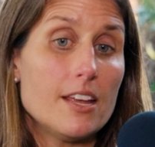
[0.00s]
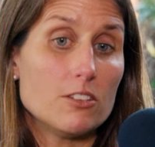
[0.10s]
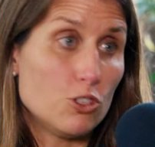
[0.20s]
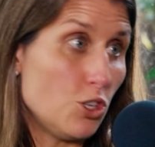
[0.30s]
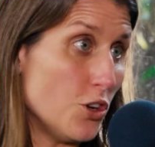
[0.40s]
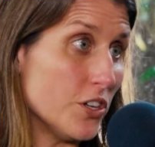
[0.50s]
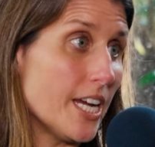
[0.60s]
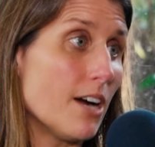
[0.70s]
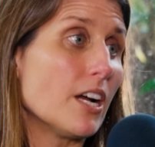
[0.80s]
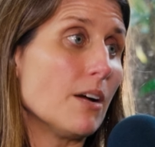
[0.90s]
student
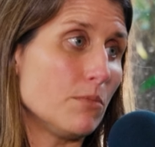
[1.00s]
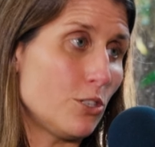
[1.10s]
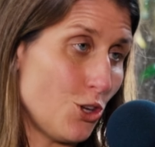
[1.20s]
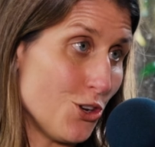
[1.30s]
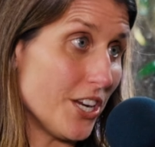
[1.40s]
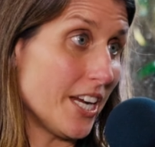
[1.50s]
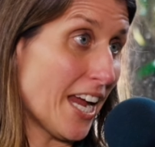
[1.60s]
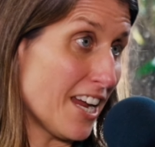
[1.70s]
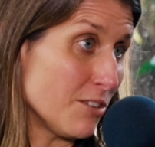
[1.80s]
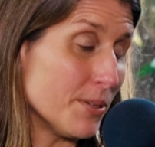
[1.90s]
outcomes, student
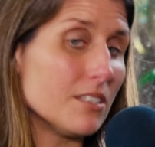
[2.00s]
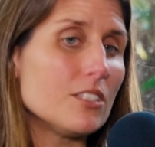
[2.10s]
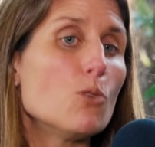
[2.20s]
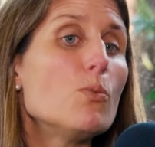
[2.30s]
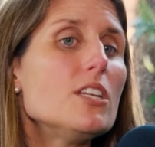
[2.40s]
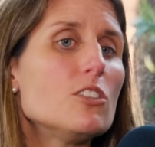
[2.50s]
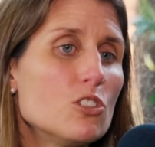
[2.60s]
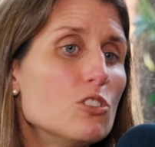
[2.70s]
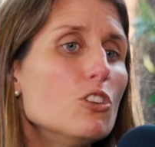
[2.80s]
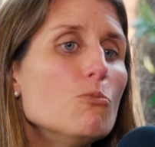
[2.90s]
engagement. So
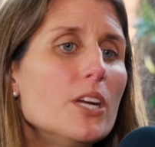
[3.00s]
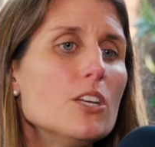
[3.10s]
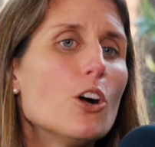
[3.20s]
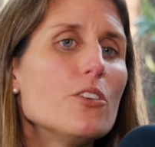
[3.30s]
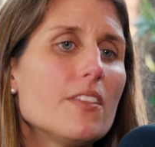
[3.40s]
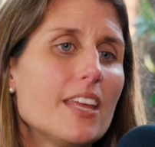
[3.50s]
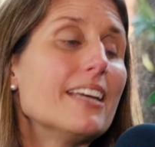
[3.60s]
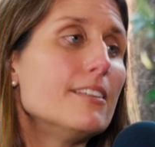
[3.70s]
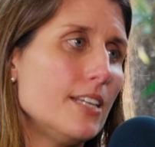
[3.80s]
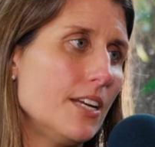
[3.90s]
we know that there
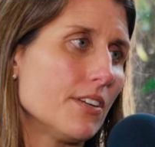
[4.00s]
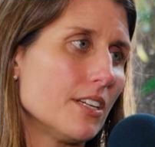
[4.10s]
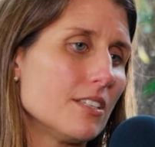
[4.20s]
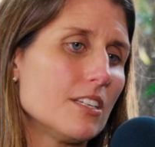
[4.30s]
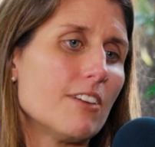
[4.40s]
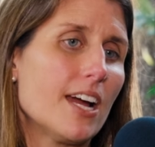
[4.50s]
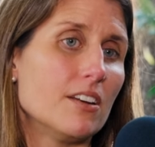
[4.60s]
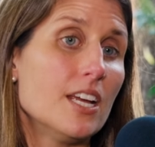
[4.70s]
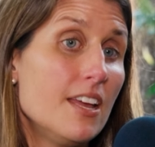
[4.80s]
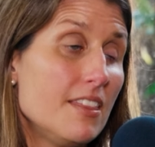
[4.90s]
is evidence
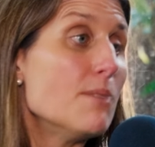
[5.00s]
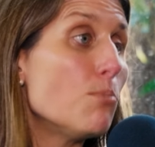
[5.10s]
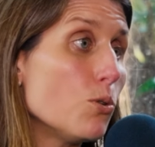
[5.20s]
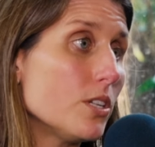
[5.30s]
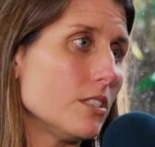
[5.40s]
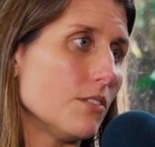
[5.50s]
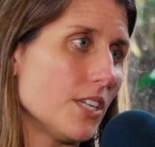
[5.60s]
around the importance of